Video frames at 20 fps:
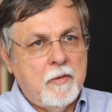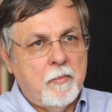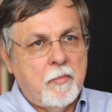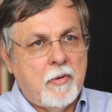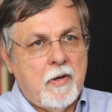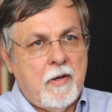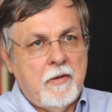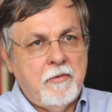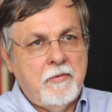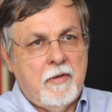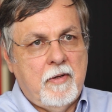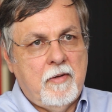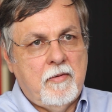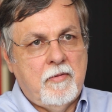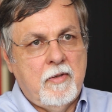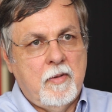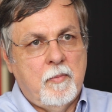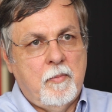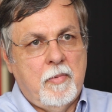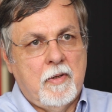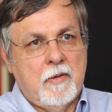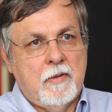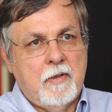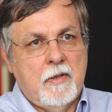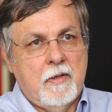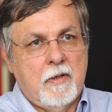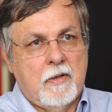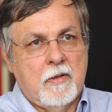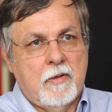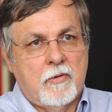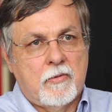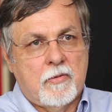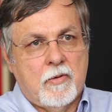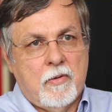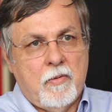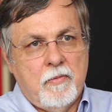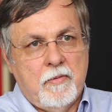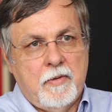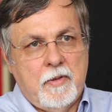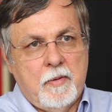in the process, the ability to
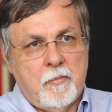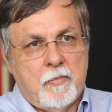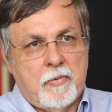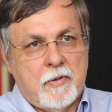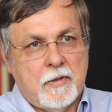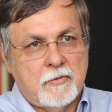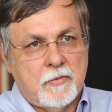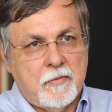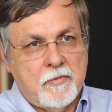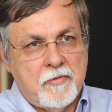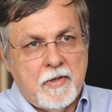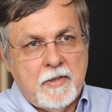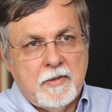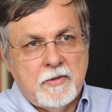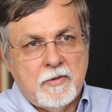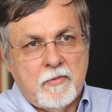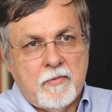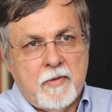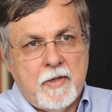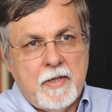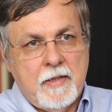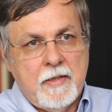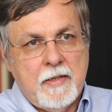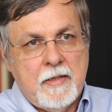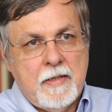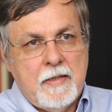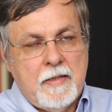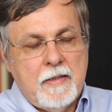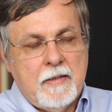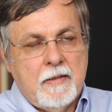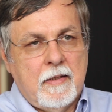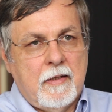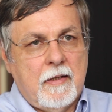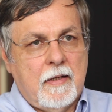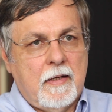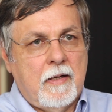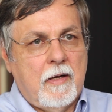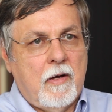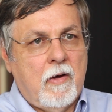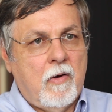control the pressurization rate,
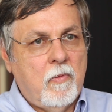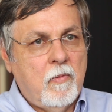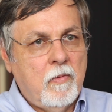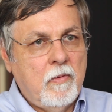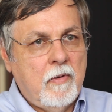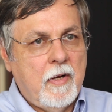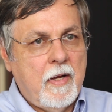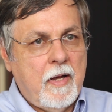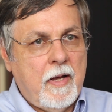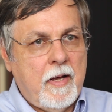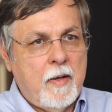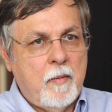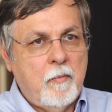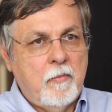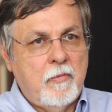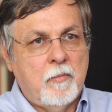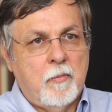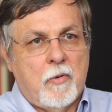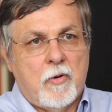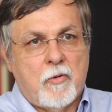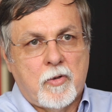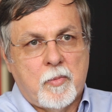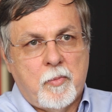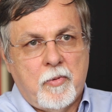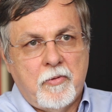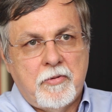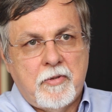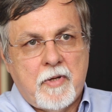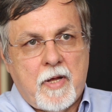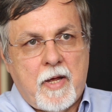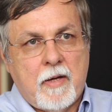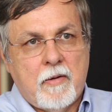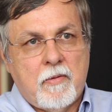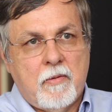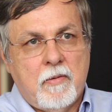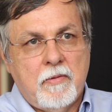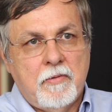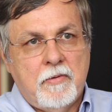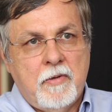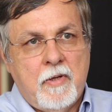uh, hold times, multiple
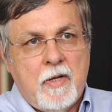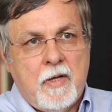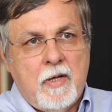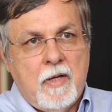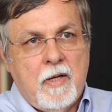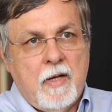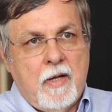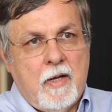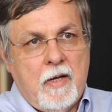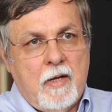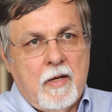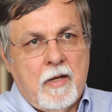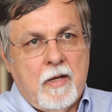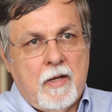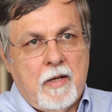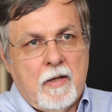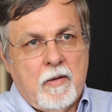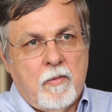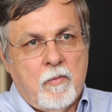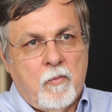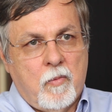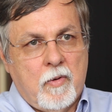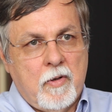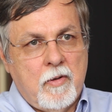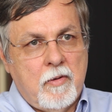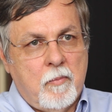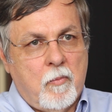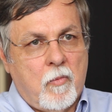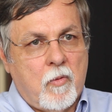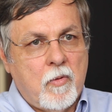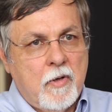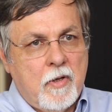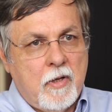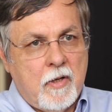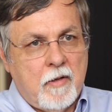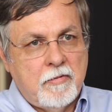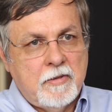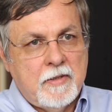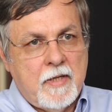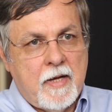cycles, and one of the more tough